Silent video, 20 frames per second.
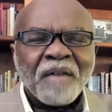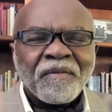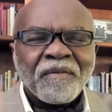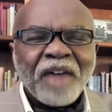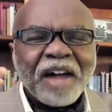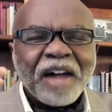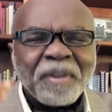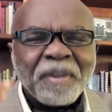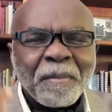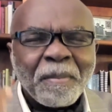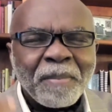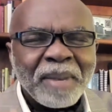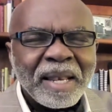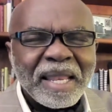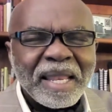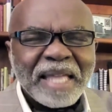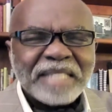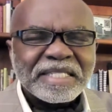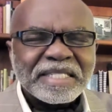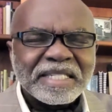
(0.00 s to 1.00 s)
Father,
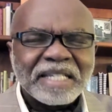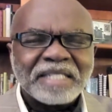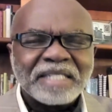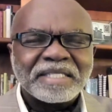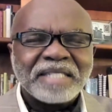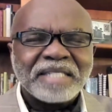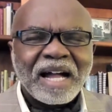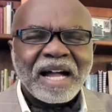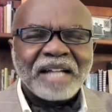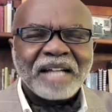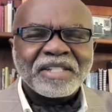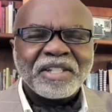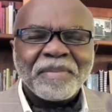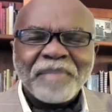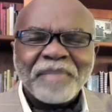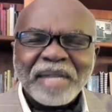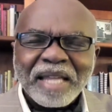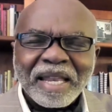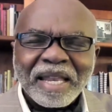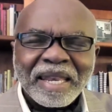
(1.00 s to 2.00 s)
bless us, God, to
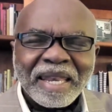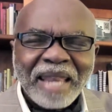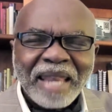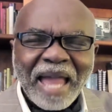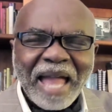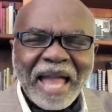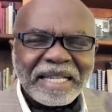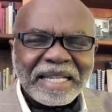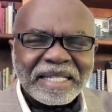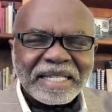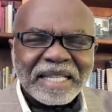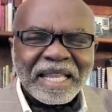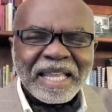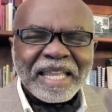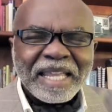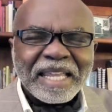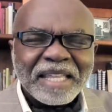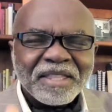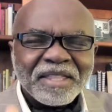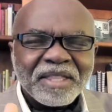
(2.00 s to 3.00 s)
be a light
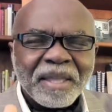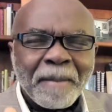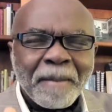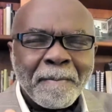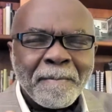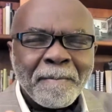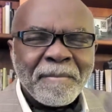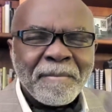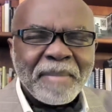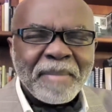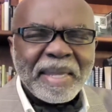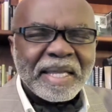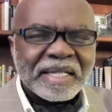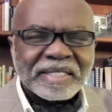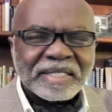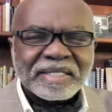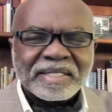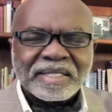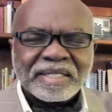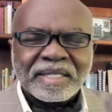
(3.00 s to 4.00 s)
in the
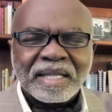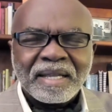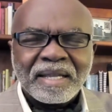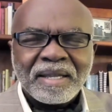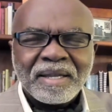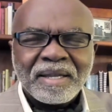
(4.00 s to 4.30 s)
midst